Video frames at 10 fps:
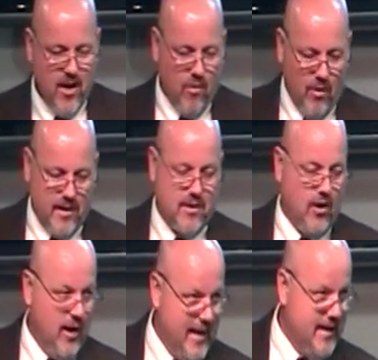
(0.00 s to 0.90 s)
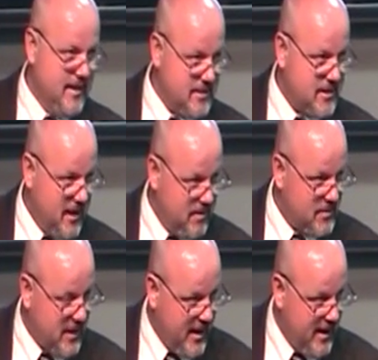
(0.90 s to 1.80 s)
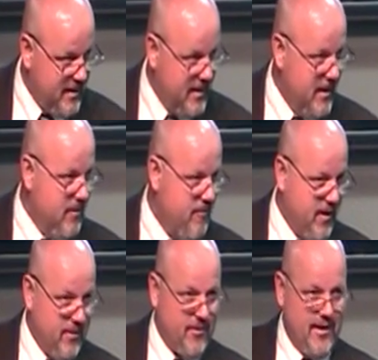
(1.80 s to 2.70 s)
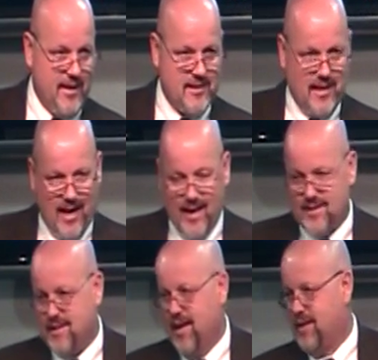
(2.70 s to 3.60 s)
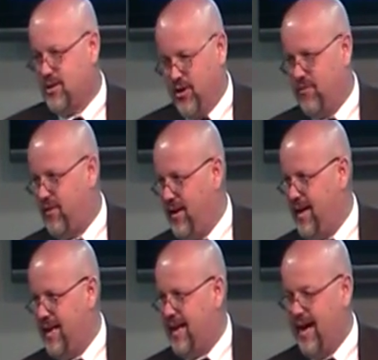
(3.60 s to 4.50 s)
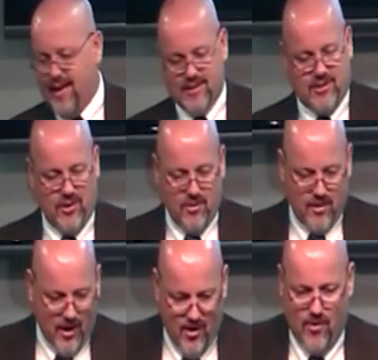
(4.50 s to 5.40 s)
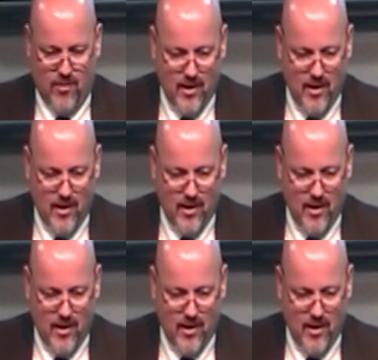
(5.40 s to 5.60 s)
When cleanness comes in, filthiness has to flee. It has to go.